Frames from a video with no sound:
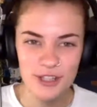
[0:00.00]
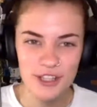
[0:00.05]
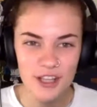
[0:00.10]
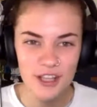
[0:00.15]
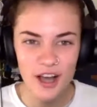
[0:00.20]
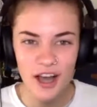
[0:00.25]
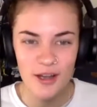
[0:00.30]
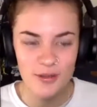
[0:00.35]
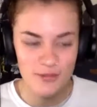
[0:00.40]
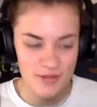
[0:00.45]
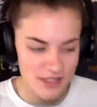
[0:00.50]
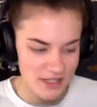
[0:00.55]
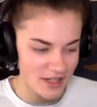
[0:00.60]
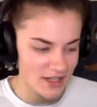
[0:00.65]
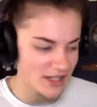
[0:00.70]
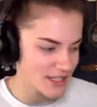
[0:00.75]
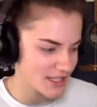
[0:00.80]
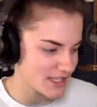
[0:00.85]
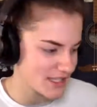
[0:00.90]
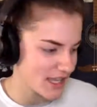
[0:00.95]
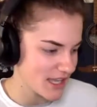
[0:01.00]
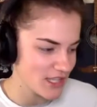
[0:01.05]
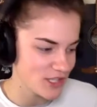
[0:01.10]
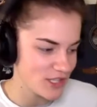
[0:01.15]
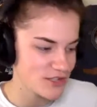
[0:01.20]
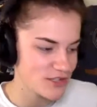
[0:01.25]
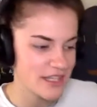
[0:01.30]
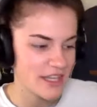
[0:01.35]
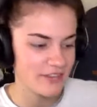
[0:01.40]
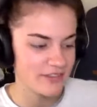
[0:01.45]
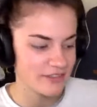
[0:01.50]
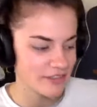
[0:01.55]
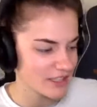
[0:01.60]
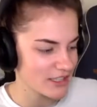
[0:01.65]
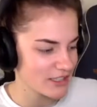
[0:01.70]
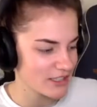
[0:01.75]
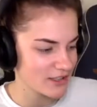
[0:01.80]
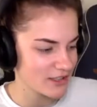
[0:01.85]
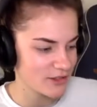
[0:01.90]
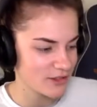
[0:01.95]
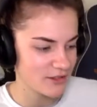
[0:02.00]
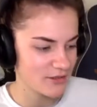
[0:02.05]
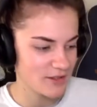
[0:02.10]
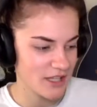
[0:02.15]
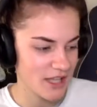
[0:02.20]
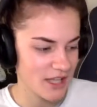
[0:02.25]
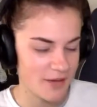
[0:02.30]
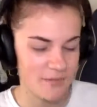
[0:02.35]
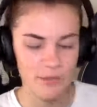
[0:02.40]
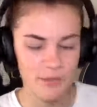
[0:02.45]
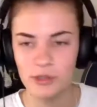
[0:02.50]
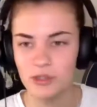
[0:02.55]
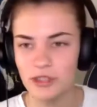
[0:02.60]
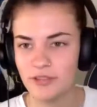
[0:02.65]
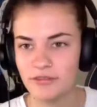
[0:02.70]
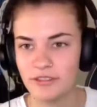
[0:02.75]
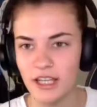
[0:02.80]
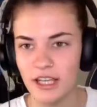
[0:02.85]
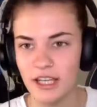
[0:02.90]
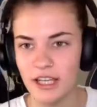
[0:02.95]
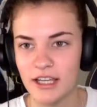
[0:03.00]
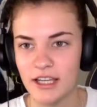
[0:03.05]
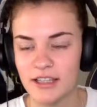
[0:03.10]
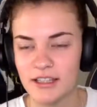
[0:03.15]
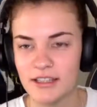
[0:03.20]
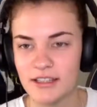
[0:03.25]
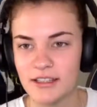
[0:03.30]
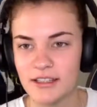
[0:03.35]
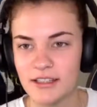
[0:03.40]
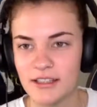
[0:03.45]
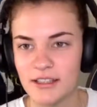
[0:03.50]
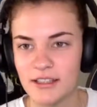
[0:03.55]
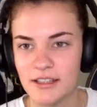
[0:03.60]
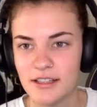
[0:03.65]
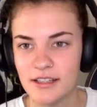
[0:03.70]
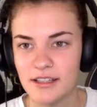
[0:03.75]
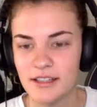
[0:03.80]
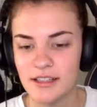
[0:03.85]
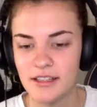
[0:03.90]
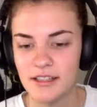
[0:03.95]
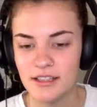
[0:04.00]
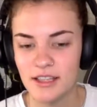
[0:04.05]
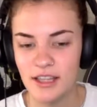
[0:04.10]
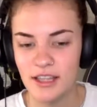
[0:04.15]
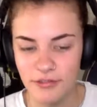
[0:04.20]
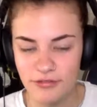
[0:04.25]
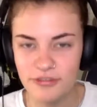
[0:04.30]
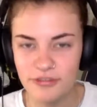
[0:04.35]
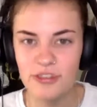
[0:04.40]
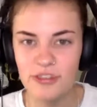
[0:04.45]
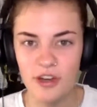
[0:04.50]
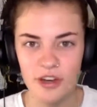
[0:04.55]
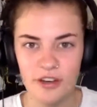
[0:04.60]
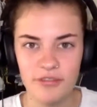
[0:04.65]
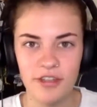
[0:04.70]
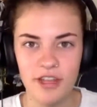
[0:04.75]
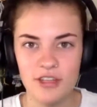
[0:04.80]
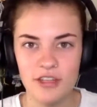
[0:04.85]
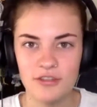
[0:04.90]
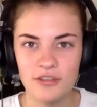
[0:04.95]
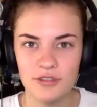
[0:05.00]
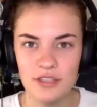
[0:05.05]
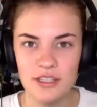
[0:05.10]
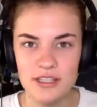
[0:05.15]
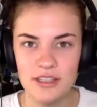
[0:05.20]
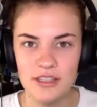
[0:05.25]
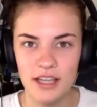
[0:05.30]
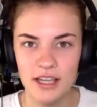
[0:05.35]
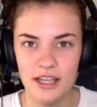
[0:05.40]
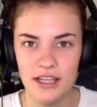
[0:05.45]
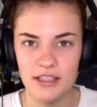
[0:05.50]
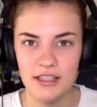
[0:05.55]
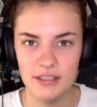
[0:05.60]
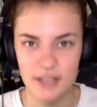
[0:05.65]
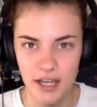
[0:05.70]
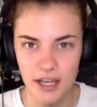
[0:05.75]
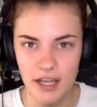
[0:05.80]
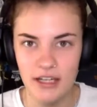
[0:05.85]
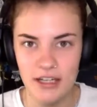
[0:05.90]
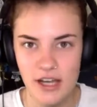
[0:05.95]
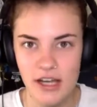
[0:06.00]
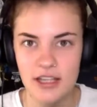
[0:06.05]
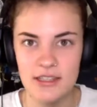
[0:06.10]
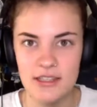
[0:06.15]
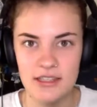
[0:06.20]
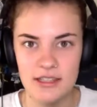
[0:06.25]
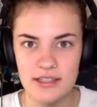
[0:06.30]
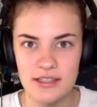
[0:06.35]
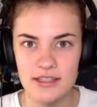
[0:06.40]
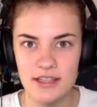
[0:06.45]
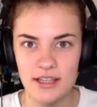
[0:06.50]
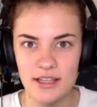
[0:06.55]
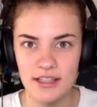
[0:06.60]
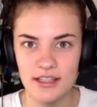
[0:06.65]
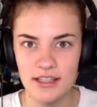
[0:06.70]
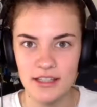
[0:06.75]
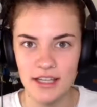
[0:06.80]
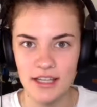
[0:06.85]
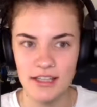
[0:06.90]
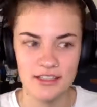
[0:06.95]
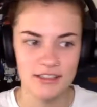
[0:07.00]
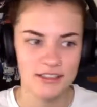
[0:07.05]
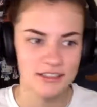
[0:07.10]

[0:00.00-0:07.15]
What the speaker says: Yeah, I was gonna say you definitely could pull off like a if not a Ventress, like a Night Sister, like a